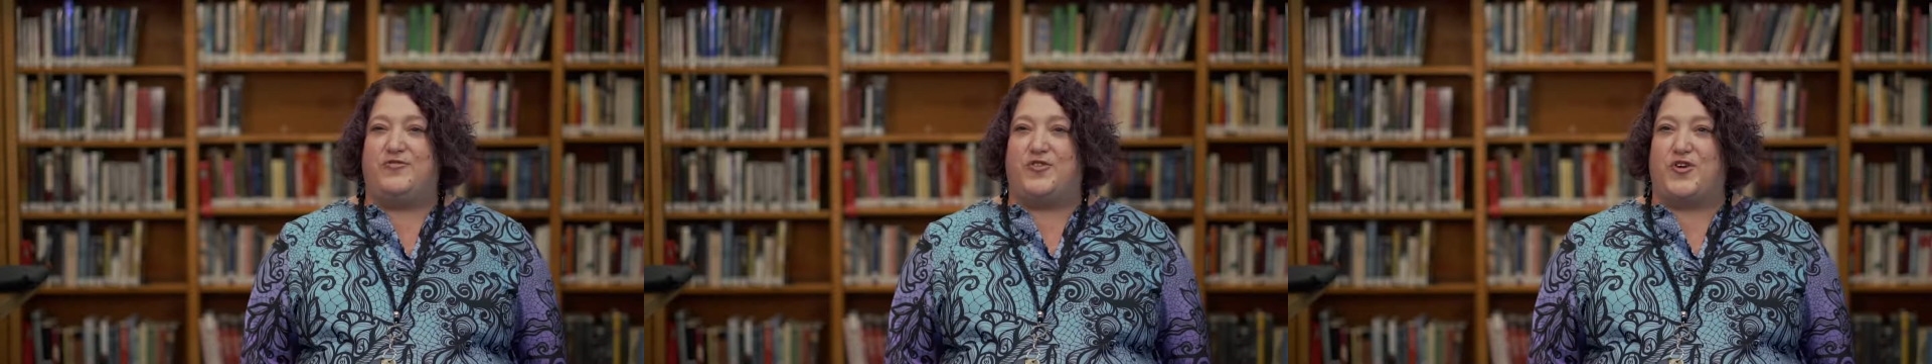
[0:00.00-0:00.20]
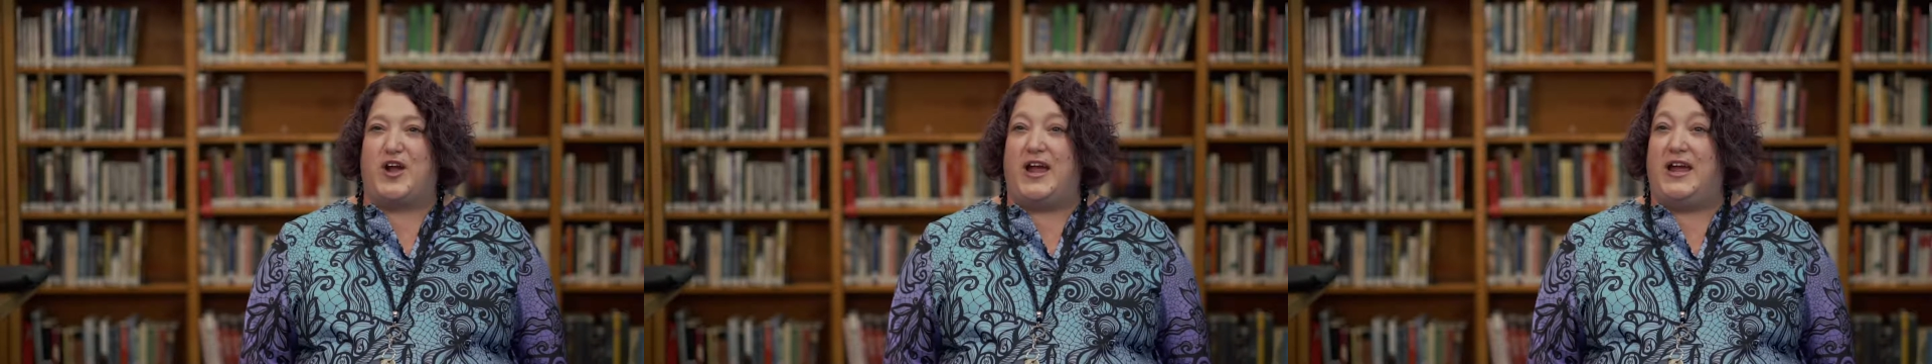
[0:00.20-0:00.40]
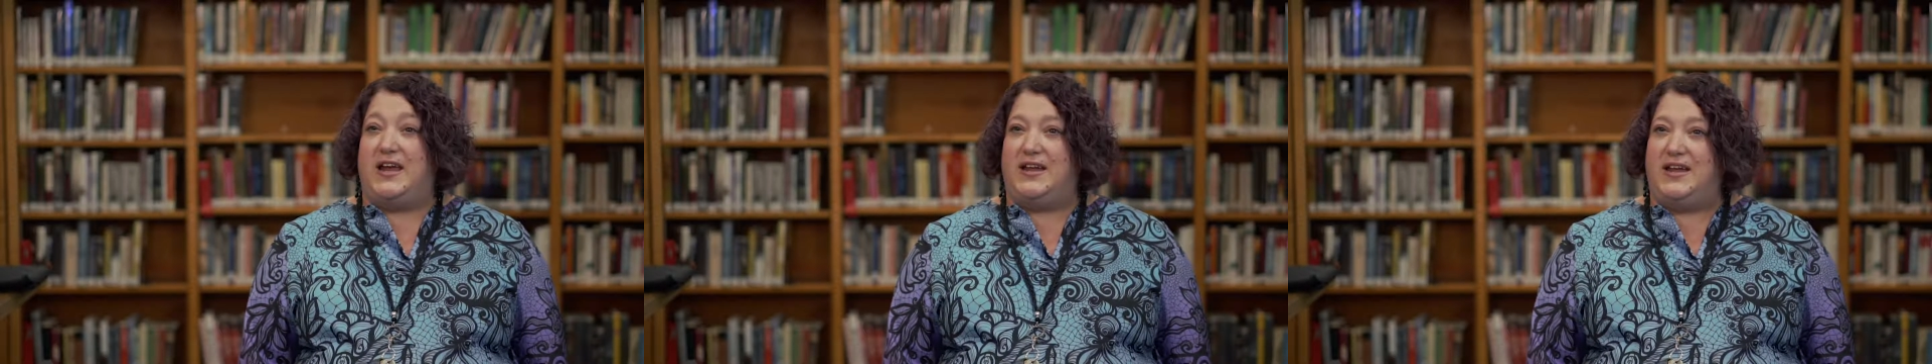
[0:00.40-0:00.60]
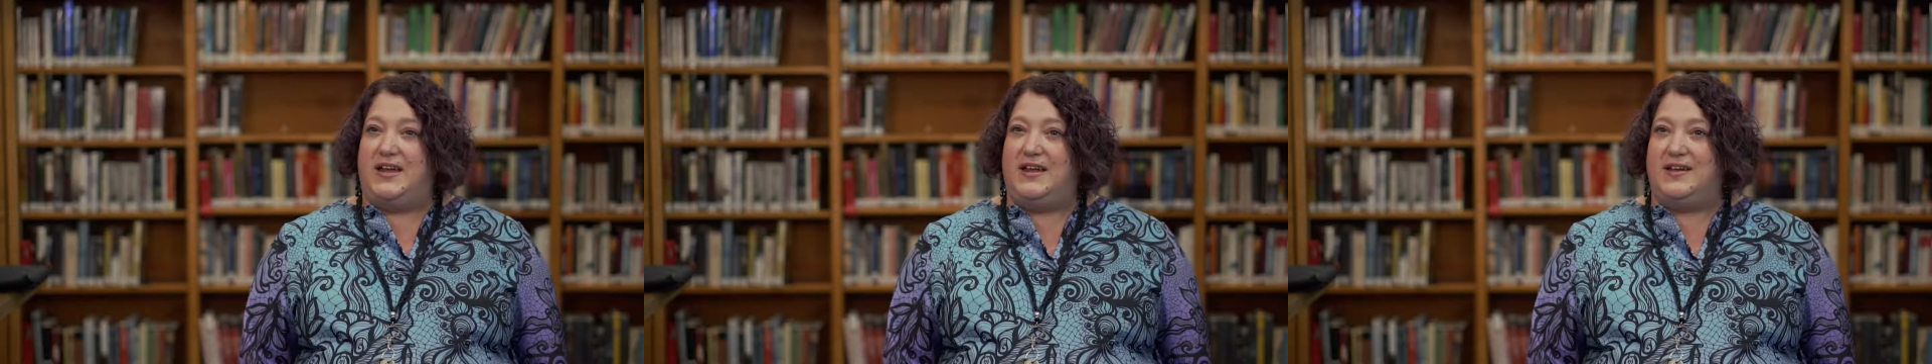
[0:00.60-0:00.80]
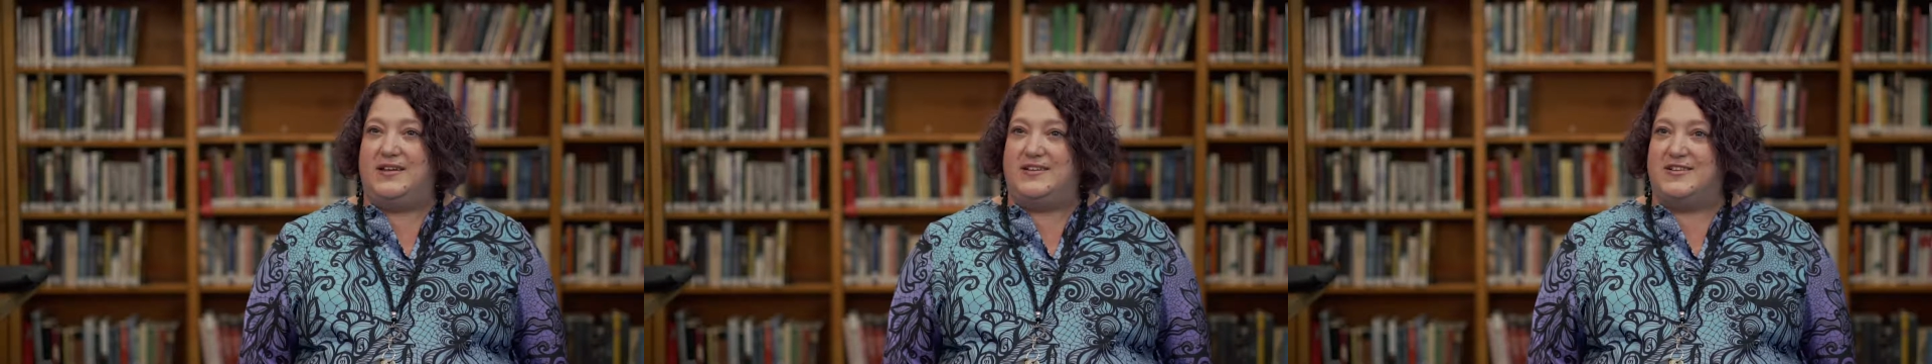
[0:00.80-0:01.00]

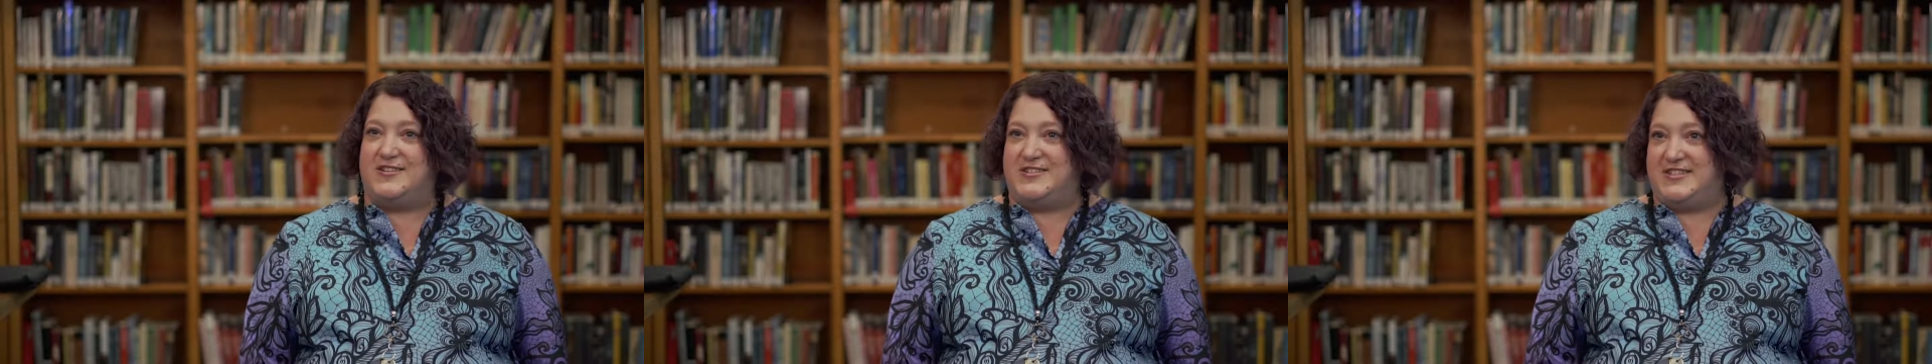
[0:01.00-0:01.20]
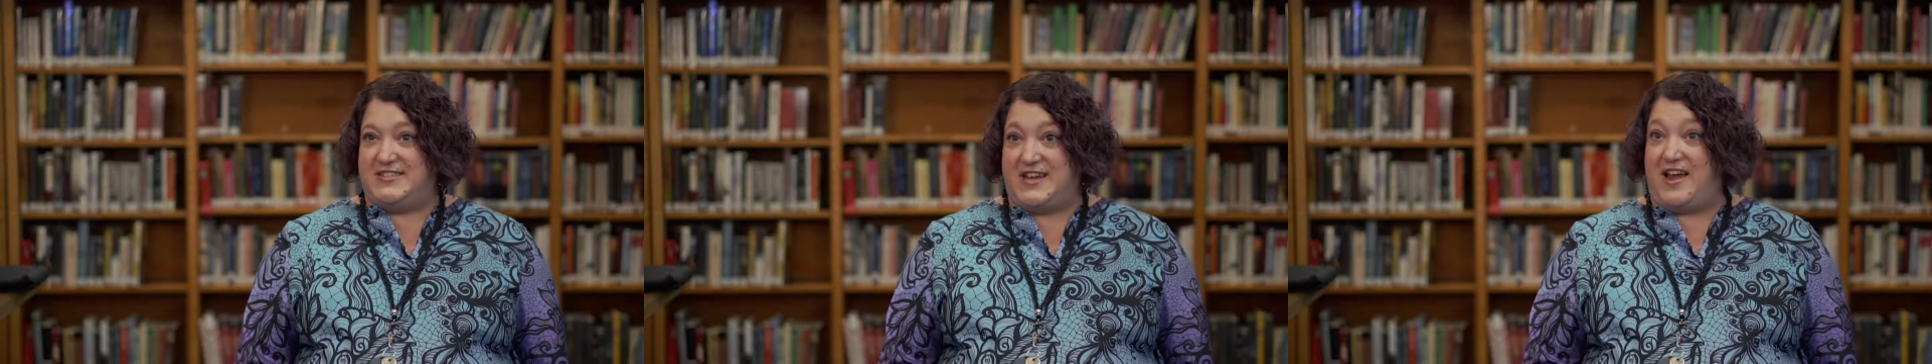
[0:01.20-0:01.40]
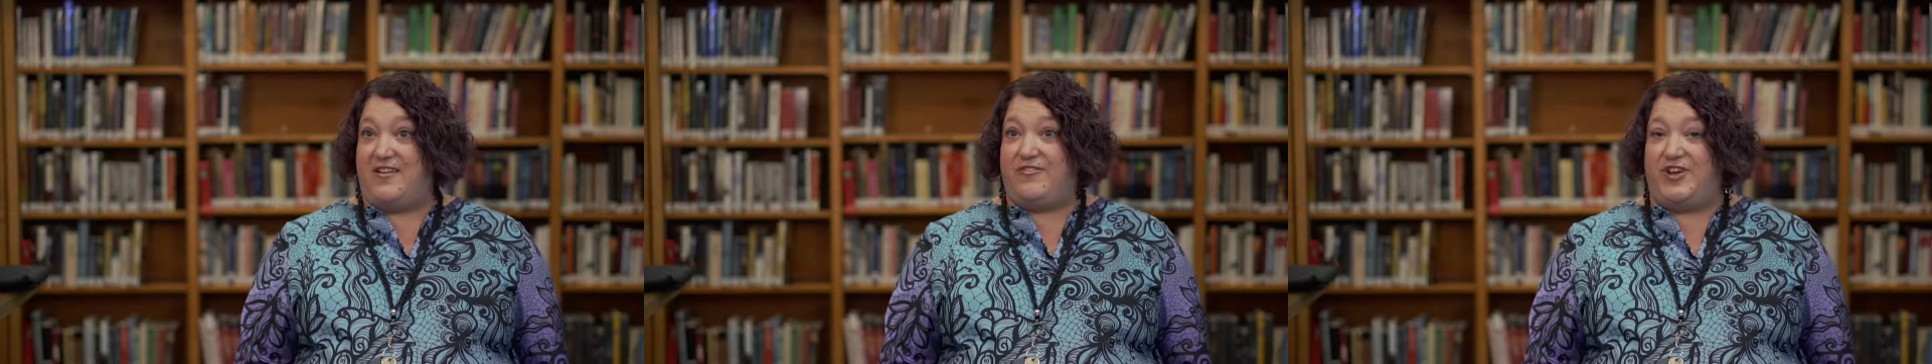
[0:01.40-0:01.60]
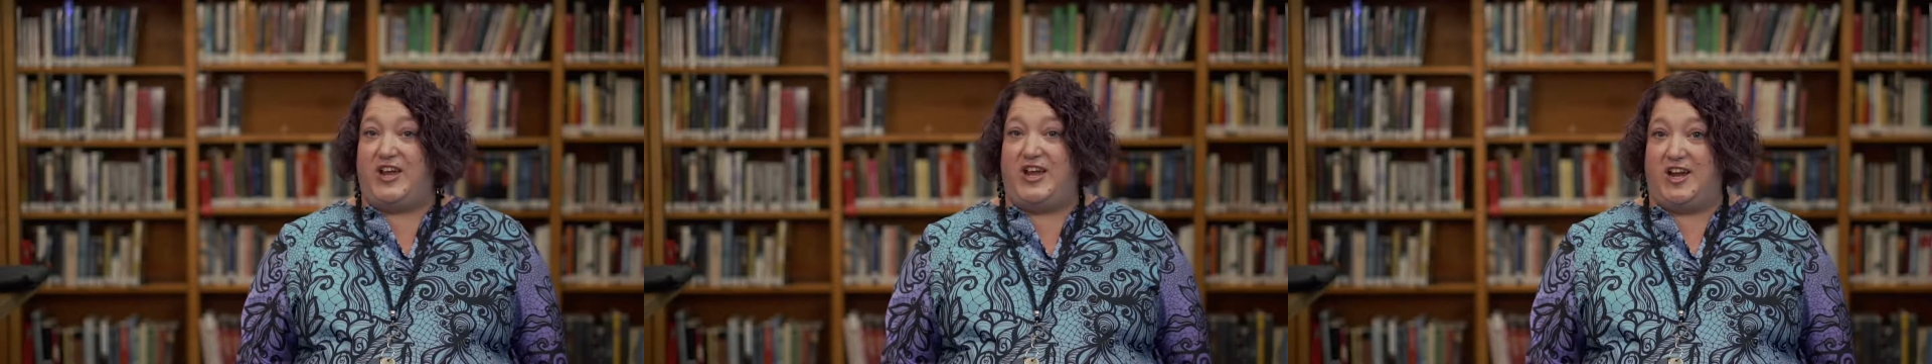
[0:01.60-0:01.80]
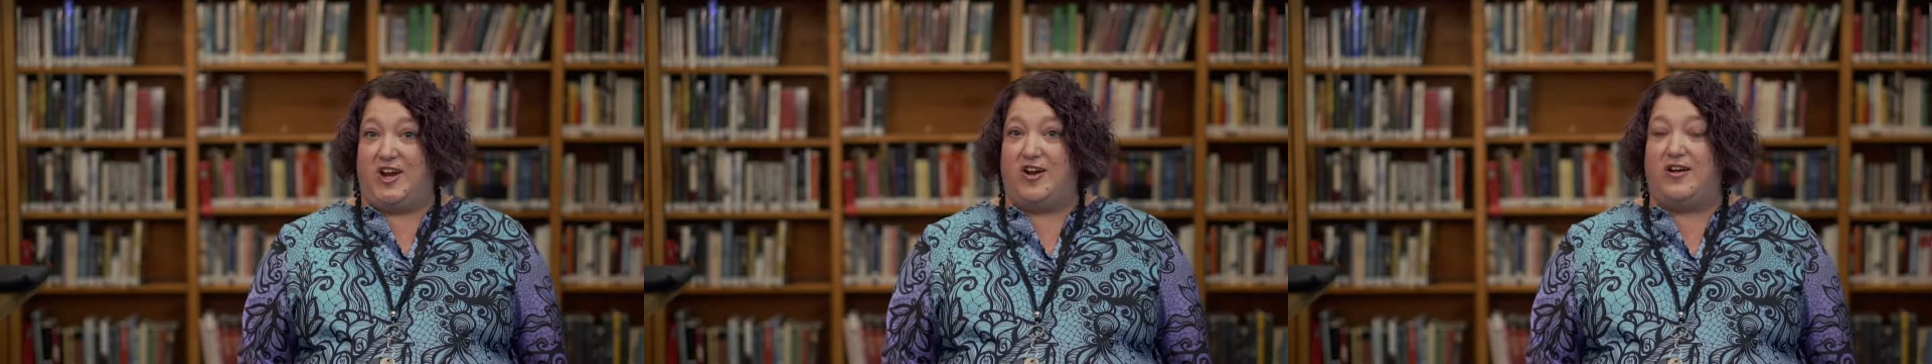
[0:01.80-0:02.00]
variety in staff
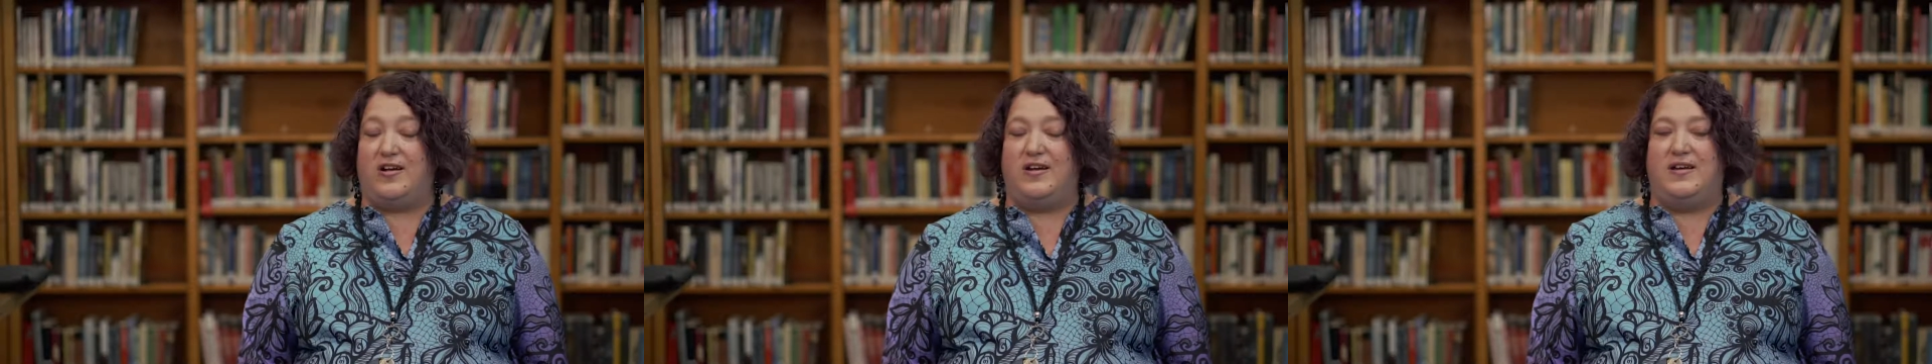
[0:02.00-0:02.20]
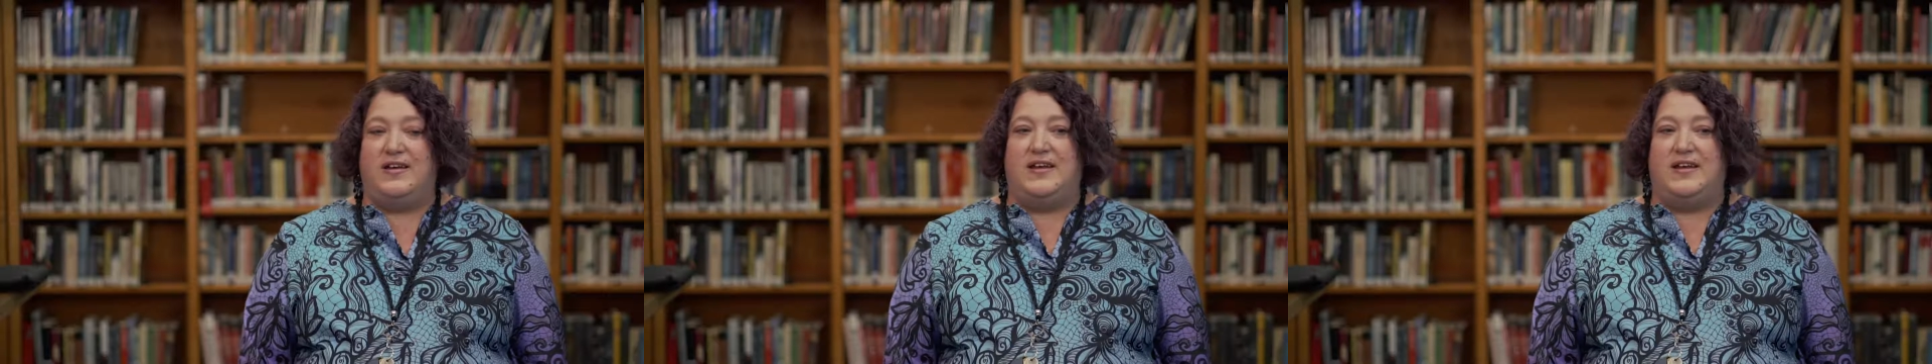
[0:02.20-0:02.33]
here,